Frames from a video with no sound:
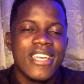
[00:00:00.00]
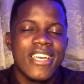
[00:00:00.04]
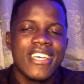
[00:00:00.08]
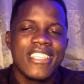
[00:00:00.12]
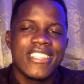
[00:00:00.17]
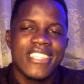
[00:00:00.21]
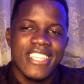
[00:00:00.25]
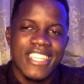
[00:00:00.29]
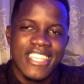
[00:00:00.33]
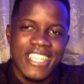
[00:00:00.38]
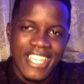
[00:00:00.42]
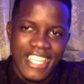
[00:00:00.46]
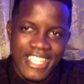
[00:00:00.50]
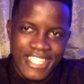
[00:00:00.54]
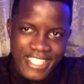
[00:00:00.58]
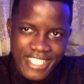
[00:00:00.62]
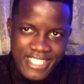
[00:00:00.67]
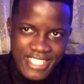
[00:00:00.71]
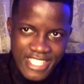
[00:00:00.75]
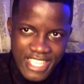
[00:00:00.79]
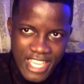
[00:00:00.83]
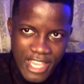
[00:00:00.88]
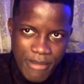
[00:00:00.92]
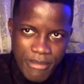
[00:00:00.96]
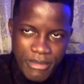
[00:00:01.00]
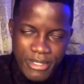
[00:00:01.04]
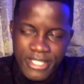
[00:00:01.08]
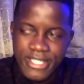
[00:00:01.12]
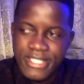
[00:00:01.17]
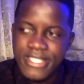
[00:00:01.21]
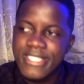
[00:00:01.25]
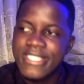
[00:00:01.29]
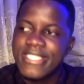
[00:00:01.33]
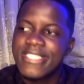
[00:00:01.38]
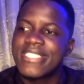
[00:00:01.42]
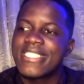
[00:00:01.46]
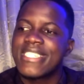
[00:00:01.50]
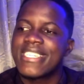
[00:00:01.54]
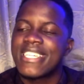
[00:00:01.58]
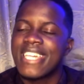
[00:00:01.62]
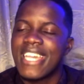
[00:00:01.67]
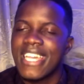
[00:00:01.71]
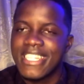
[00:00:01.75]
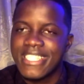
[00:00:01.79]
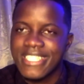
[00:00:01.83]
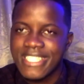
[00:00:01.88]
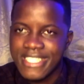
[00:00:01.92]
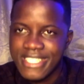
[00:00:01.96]
the guy in a scammer, the
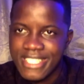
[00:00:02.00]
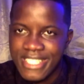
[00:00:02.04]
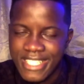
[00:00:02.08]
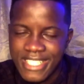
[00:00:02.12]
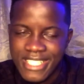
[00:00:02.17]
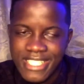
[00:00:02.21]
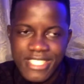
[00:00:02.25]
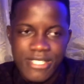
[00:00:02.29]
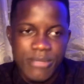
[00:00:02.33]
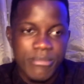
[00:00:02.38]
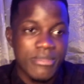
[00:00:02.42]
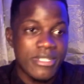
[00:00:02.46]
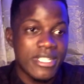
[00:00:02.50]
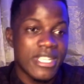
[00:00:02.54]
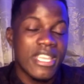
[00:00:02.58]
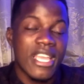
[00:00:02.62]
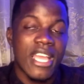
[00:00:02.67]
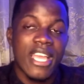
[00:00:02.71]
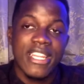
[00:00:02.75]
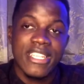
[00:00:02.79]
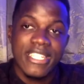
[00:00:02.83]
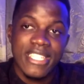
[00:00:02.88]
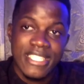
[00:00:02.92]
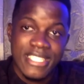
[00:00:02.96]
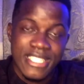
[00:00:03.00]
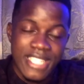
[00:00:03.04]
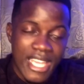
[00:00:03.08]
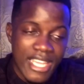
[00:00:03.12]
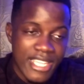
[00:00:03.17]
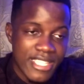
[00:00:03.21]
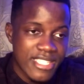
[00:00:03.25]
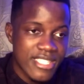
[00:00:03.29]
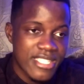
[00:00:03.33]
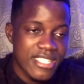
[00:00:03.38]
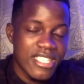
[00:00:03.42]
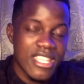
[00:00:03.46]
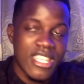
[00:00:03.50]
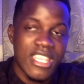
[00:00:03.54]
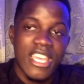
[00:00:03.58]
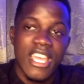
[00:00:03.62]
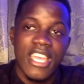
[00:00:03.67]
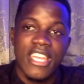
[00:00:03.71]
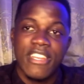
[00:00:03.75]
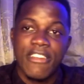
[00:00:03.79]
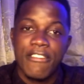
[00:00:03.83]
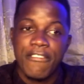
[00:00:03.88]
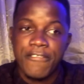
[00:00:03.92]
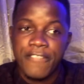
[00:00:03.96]
guy in a this, the guy in a that, the guy
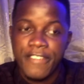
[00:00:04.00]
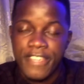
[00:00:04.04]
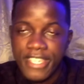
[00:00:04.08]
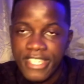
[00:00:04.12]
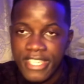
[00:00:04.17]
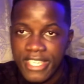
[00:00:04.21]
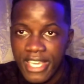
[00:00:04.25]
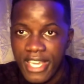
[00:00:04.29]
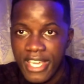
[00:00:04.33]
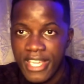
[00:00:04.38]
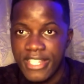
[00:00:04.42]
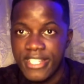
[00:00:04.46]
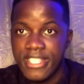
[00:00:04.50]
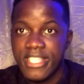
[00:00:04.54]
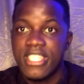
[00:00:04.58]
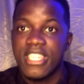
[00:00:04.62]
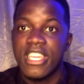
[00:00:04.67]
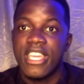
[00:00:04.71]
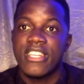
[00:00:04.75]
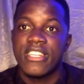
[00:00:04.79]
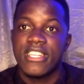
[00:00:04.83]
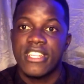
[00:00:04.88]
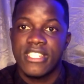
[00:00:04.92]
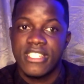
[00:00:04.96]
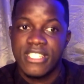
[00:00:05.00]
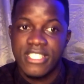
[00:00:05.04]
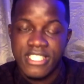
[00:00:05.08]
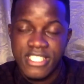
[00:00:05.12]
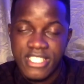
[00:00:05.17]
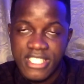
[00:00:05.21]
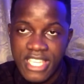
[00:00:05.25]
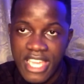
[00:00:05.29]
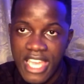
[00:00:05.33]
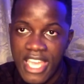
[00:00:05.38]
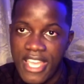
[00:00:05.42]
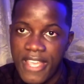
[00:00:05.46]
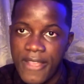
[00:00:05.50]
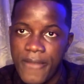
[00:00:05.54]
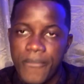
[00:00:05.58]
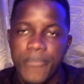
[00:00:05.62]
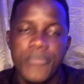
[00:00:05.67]
in a fake guy, the guy in a this guy.